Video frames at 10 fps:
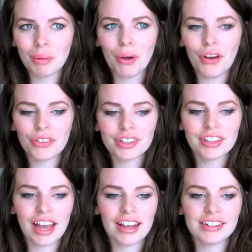But other
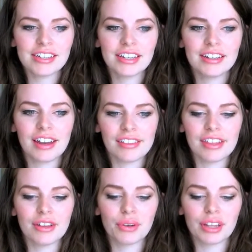than that,
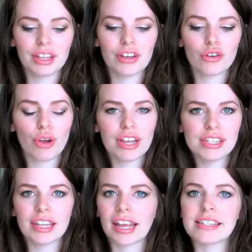nothing really
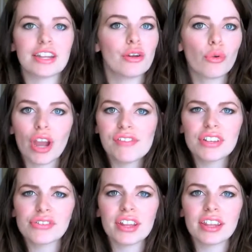crazy. Like I said, no
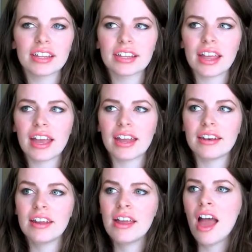cravings or anything like that.
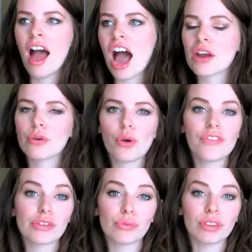And I don't know if
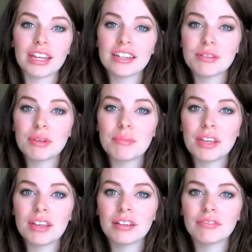that's related to me
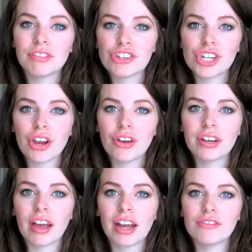being
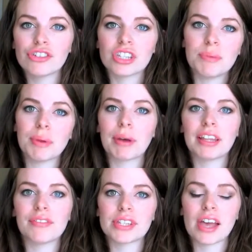vegetarian, kind of just keeping my
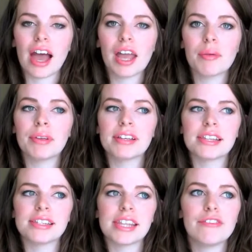levels high, because
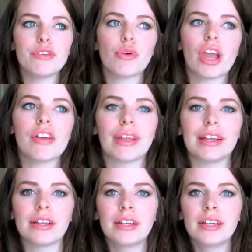they say if you crave
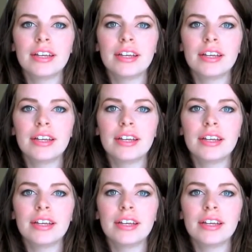like